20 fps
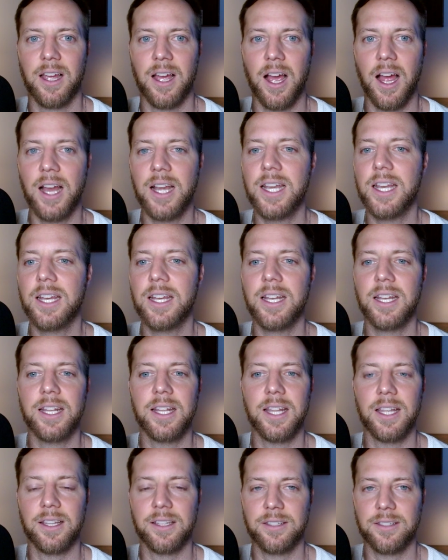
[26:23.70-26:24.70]
I
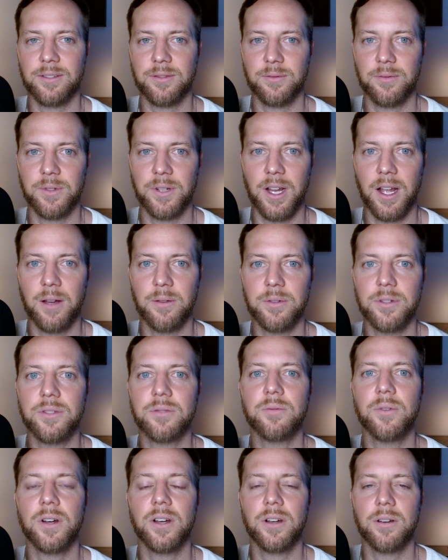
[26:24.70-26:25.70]
needed this when I
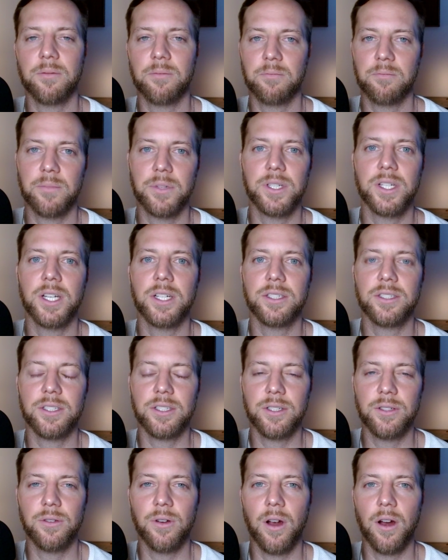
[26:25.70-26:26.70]
was where
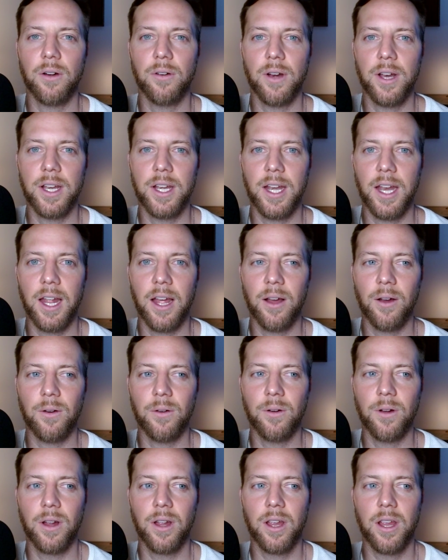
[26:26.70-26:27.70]
potentially you are right
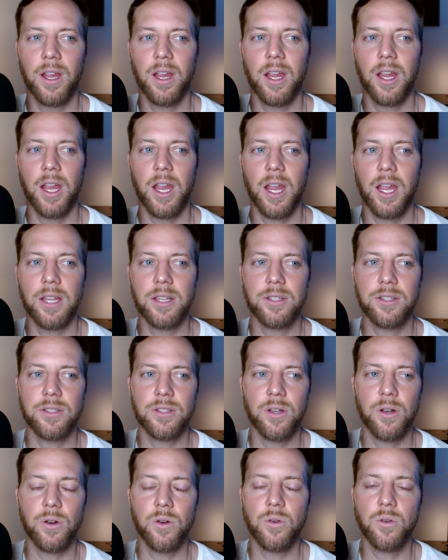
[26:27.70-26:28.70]
now. And
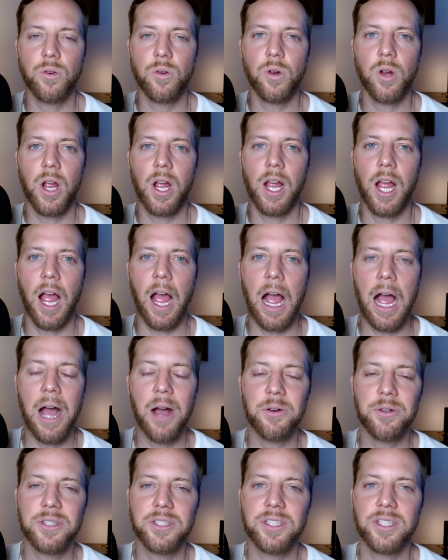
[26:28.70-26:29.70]
so
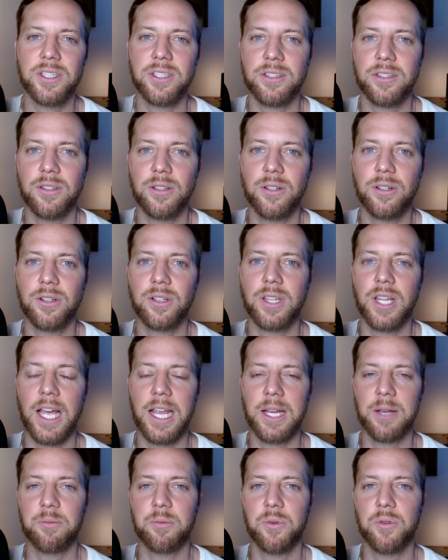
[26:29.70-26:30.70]
how does this look
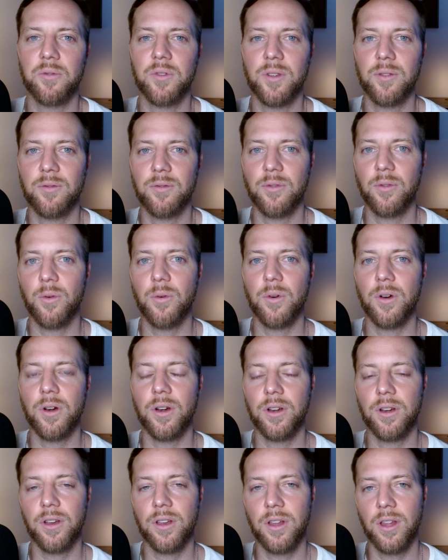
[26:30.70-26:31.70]
like moving
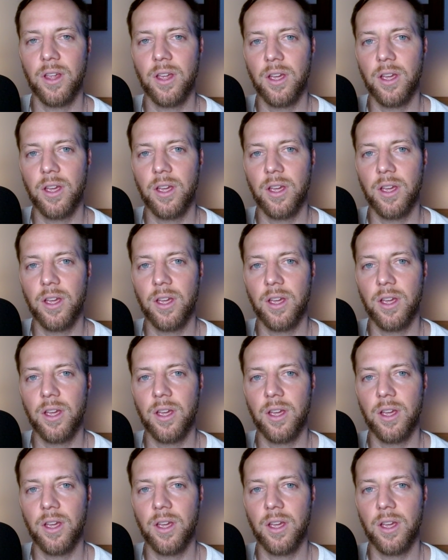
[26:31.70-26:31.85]
forward?